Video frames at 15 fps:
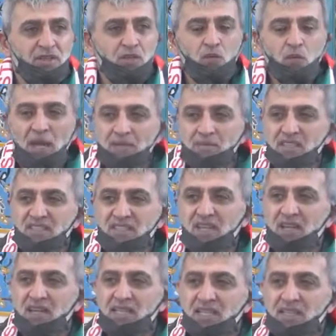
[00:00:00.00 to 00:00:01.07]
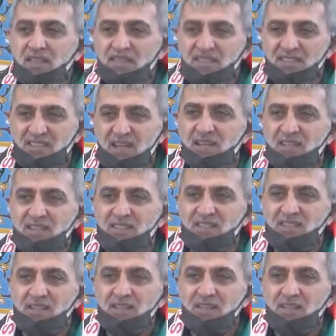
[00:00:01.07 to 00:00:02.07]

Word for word: One missile hit the Zionists,